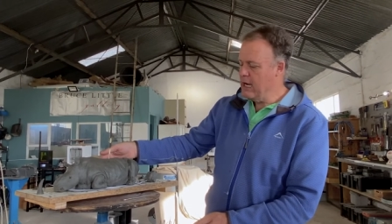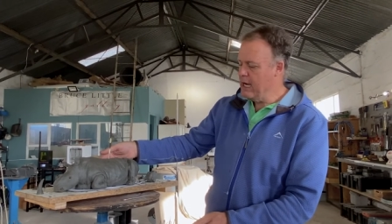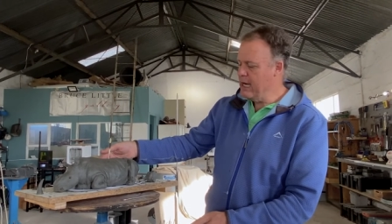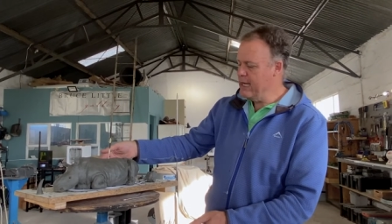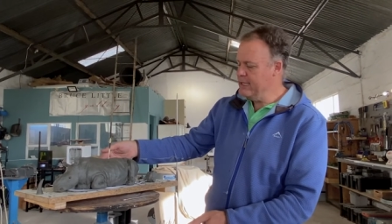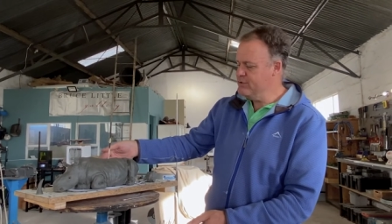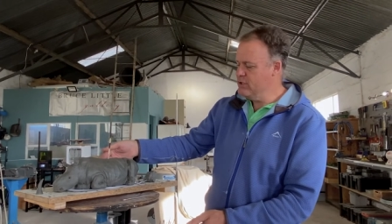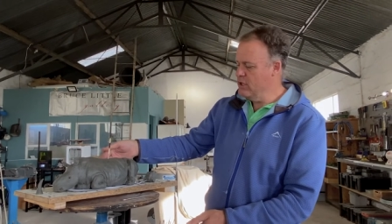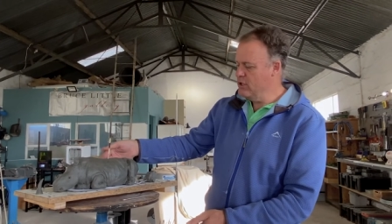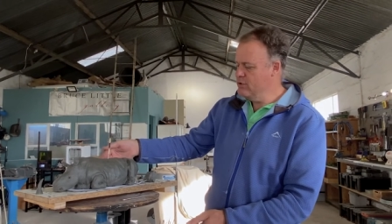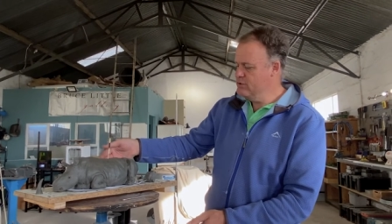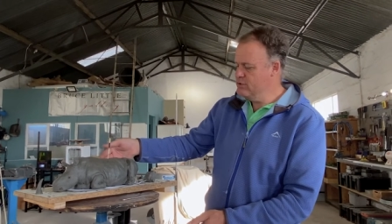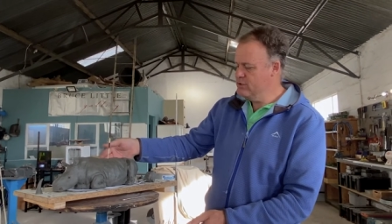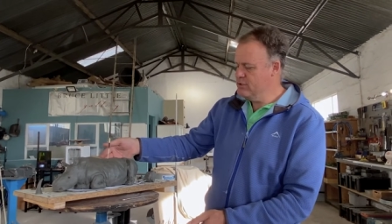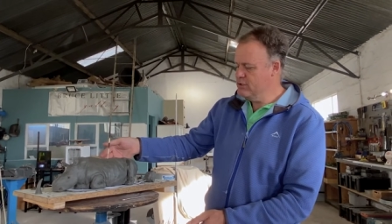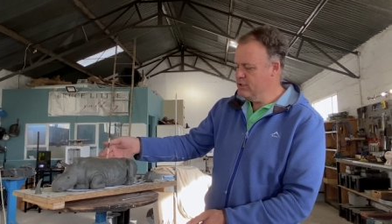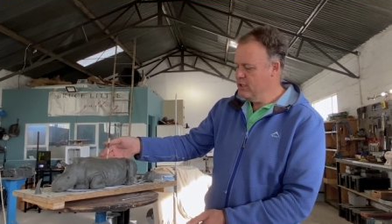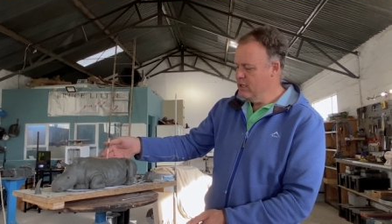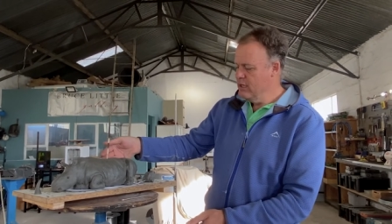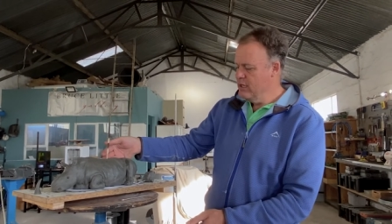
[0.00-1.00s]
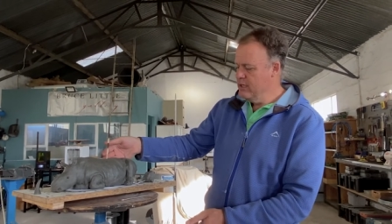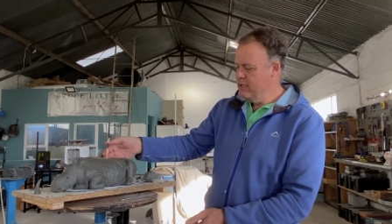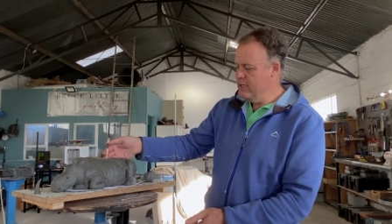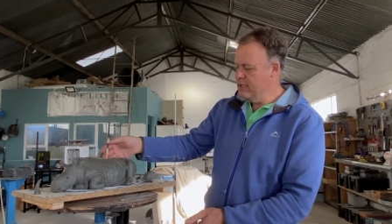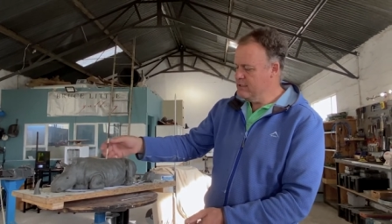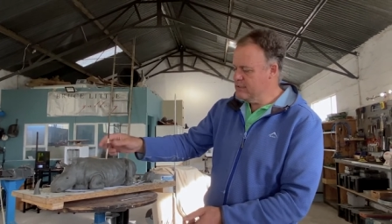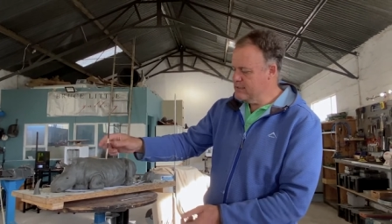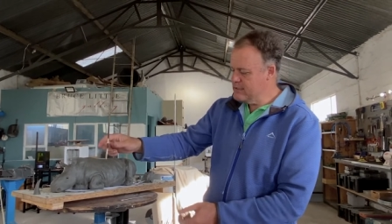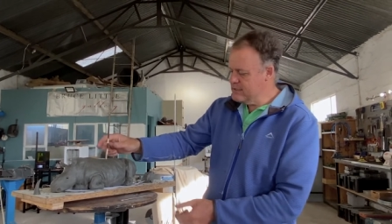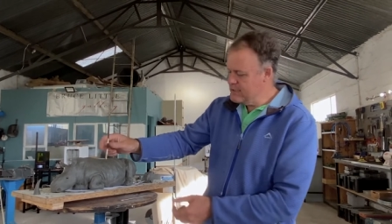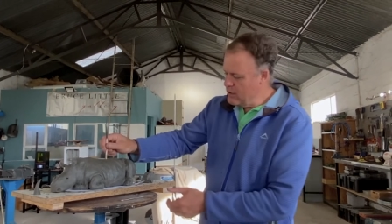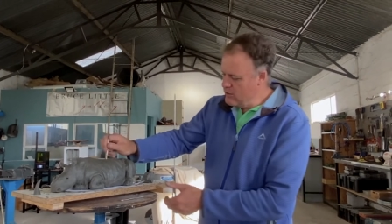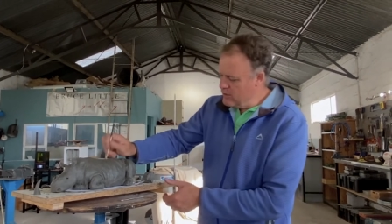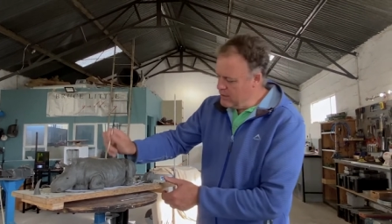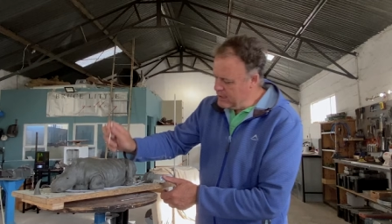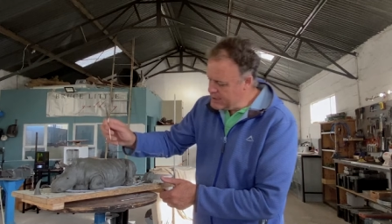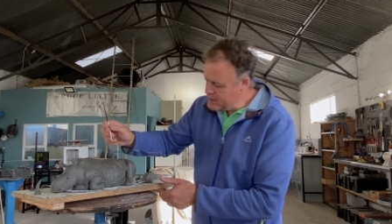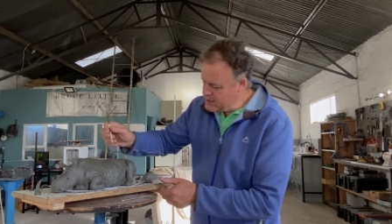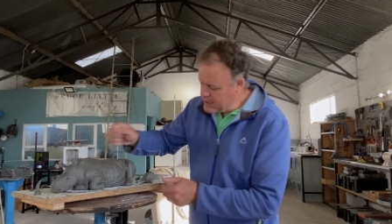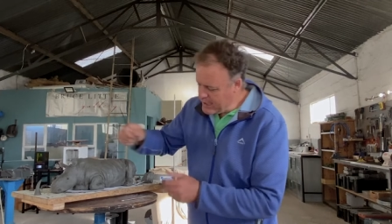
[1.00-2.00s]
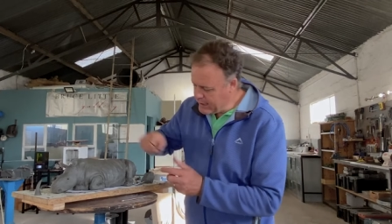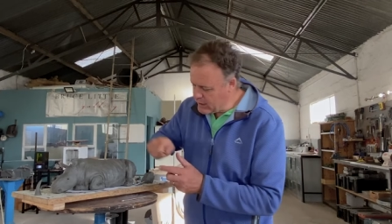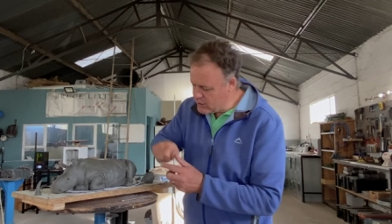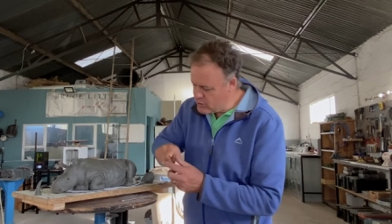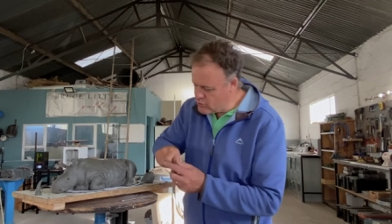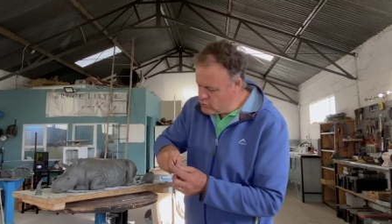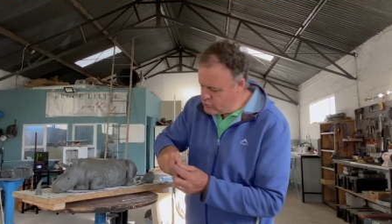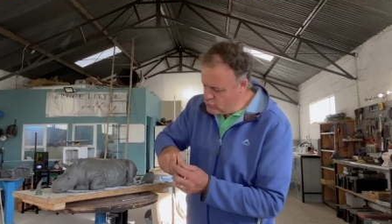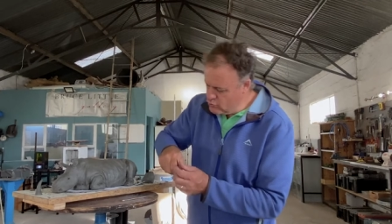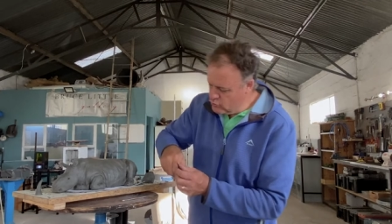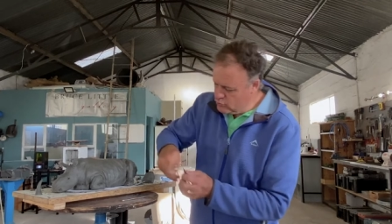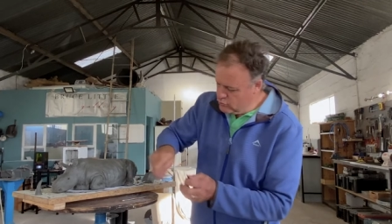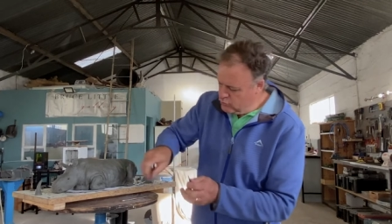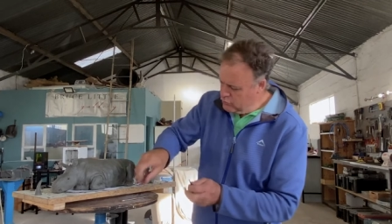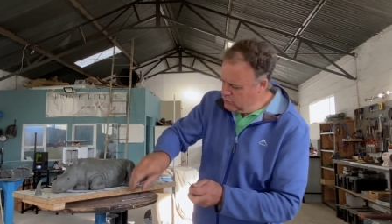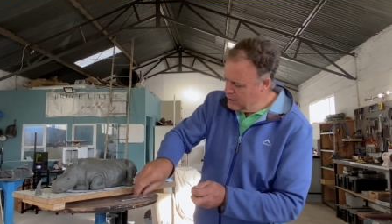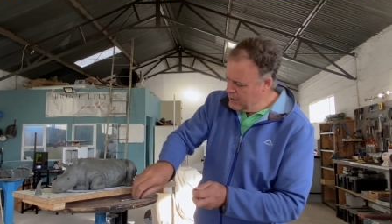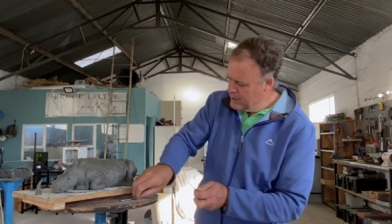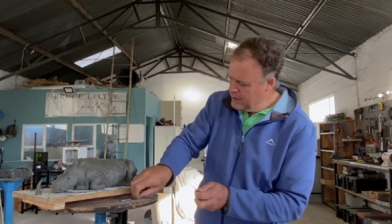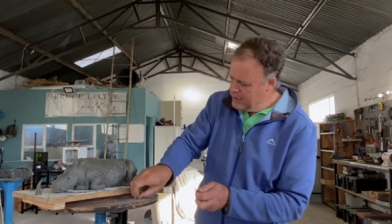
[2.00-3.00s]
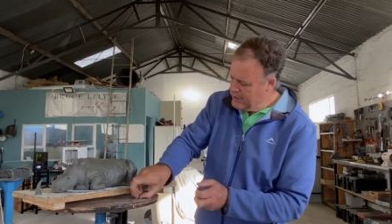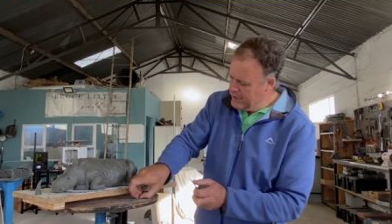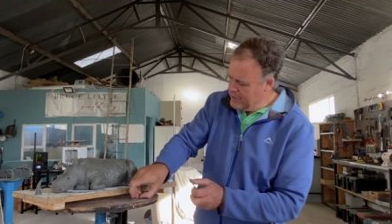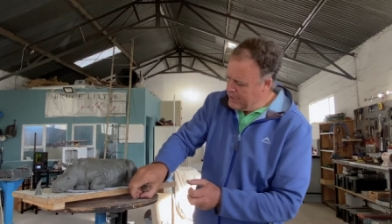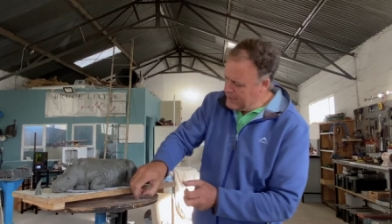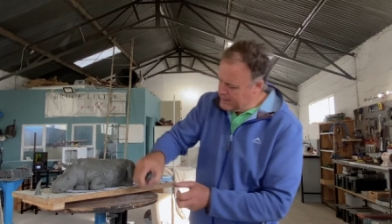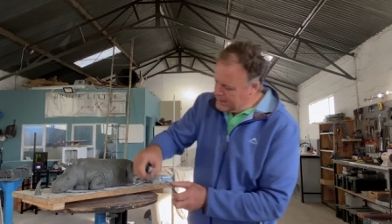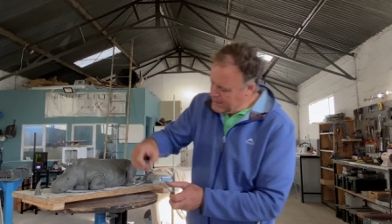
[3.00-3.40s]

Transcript: I don't necessarily take a tool like